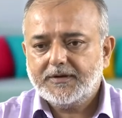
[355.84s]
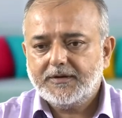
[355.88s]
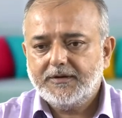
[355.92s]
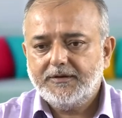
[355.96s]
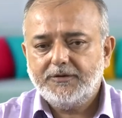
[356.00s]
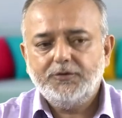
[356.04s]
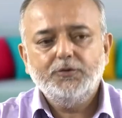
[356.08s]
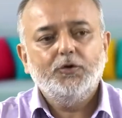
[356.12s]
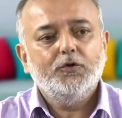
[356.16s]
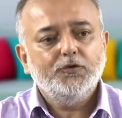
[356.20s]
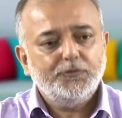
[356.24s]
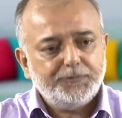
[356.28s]

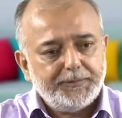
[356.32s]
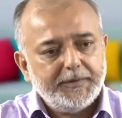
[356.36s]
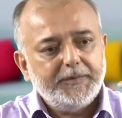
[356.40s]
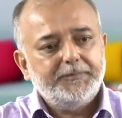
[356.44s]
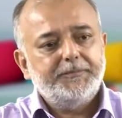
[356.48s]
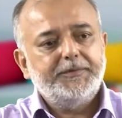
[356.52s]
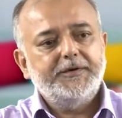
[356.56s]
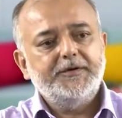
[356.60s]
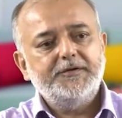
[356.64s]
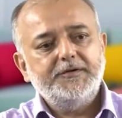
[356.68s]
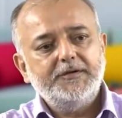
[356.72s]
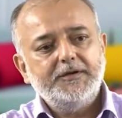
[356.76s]
those
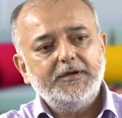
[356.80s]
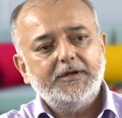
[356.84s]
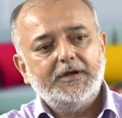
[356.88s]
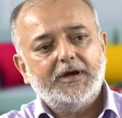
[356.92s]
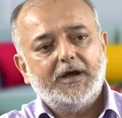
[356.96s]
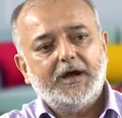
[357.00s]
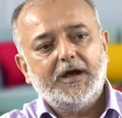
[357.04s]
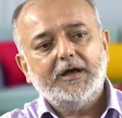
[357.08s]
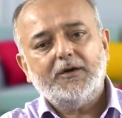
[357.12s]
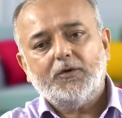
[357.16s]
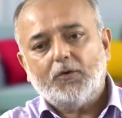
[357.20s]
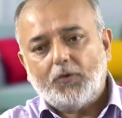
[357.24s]
people
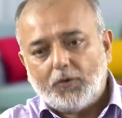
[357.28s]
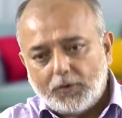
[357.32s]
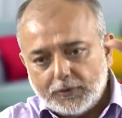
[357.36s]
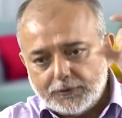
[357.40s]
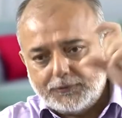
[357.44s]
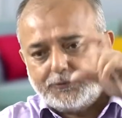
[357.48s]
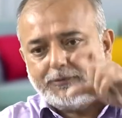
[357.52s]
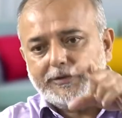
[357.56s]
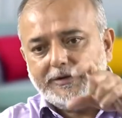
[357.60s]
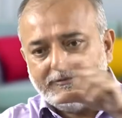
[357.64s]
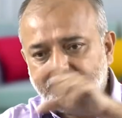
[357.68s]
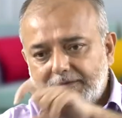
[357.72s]
are
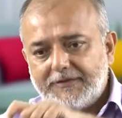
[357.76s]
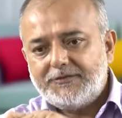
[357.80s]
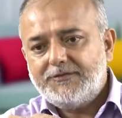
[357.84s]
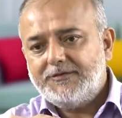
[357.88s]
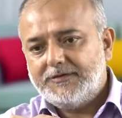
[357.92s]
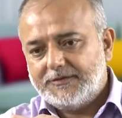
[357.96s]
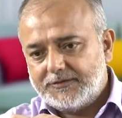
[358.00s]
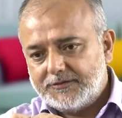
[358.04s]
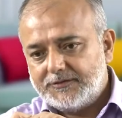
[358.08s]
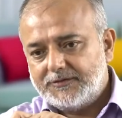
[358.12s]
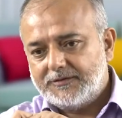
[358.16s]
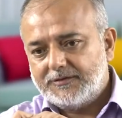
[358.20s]
also
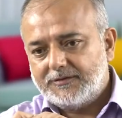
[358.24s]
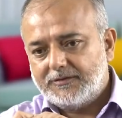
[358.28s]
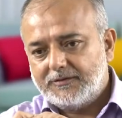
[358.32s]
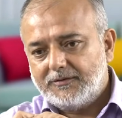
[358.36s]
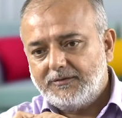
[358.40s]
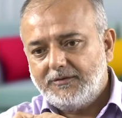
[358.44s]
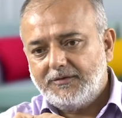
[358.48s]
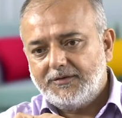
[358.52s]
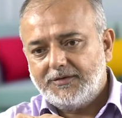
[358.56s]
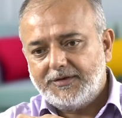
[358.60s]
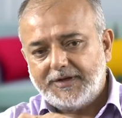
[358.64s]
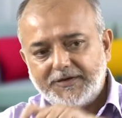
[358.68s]
investors,
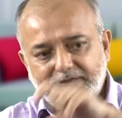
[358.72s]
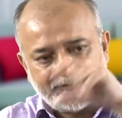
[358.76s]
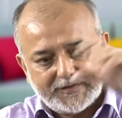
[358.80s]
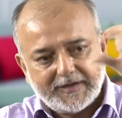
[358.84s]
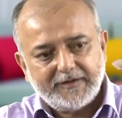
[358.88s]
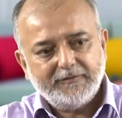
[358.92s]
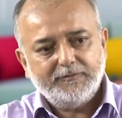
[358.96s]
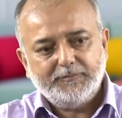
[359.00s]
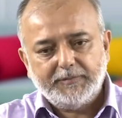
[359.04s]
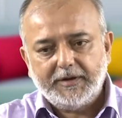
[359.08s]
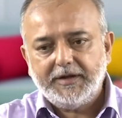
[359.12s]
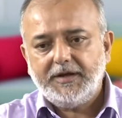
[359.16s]
they
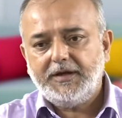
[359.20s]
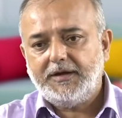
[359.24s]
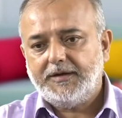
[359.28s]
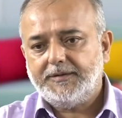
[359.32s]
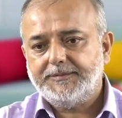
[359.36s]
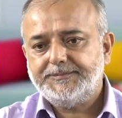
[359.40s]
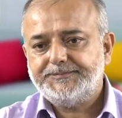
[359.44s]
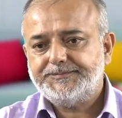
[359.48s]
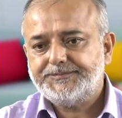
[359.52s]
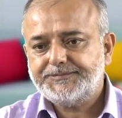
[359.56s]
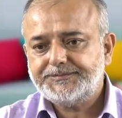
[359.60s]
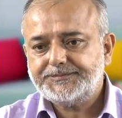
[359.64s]
save money.
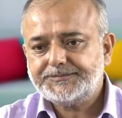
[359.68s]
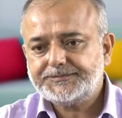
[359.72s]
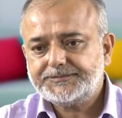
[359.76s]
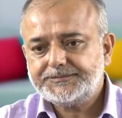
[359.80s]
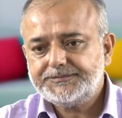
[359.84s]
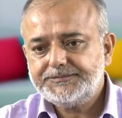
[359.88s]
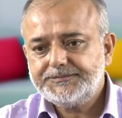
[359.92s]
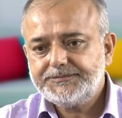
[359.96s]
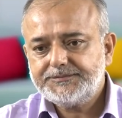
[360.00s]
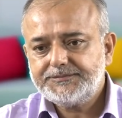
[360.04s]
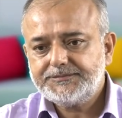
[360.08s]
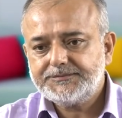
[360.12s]

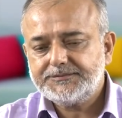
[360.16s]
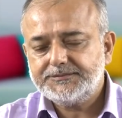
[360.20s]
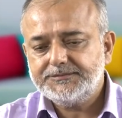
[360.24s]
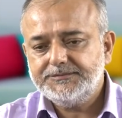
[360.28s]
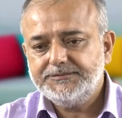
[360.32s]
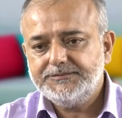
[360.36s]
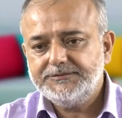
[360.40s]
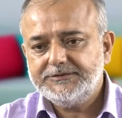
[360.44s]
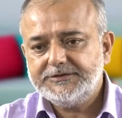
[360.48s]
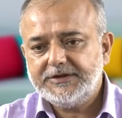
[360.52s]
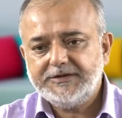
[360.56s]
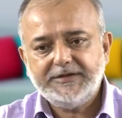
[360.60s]

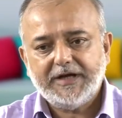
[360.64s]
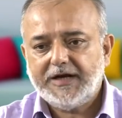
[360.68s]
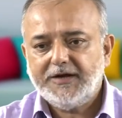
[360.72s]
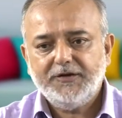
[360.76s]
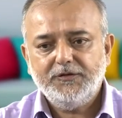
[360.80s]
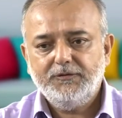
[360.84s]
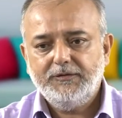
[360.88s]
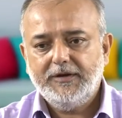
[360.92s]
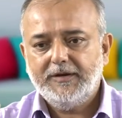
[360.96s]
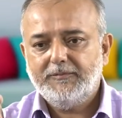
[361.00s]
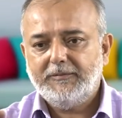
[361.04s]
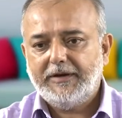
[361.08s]
And that
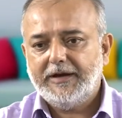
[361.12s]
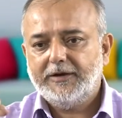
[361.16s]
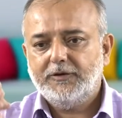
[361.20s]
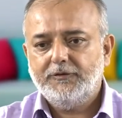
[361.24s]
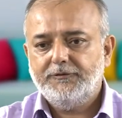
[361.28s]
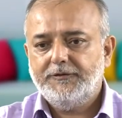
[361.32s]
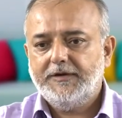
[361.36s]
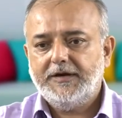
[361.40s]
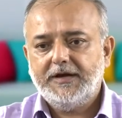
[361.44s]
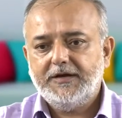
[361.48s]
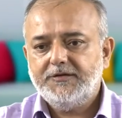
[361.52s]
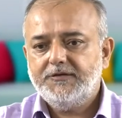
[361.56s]
is where
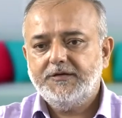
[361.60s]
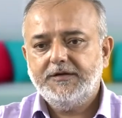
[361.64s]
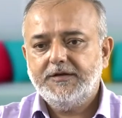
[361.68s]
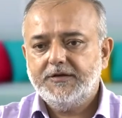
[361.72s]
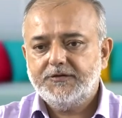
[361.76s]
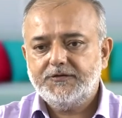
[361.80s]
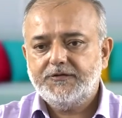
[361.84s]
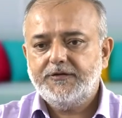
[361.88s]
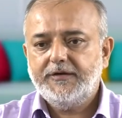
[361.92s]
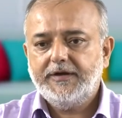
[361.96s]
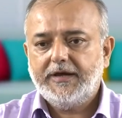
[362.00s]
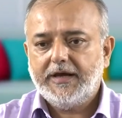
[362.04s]
microfinance
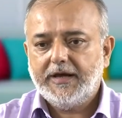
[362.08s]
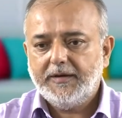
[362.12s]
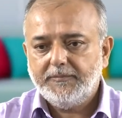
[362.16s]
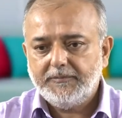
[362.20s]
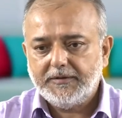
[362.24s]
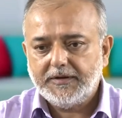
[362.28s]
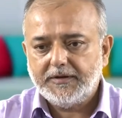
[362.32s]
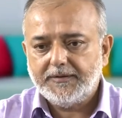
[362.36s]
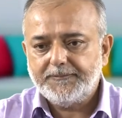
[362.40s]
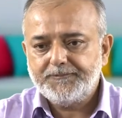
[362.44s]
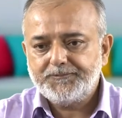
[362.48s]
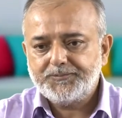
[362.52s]
industry came
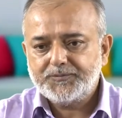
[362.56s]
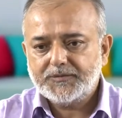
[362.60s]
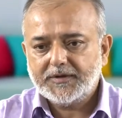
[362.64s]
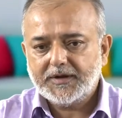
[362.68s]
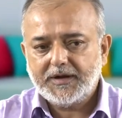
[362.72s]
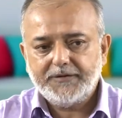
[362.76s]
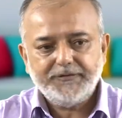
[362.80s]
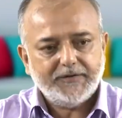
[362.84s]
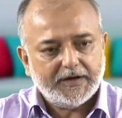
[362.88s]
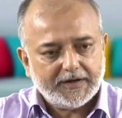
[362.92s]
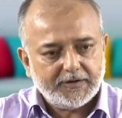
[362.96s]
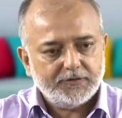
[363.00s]
in
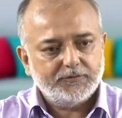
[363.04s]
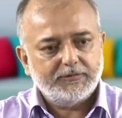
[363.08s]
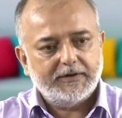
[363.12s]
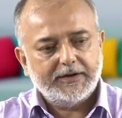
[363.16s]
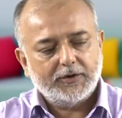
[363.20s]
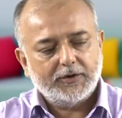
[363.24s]
and that is why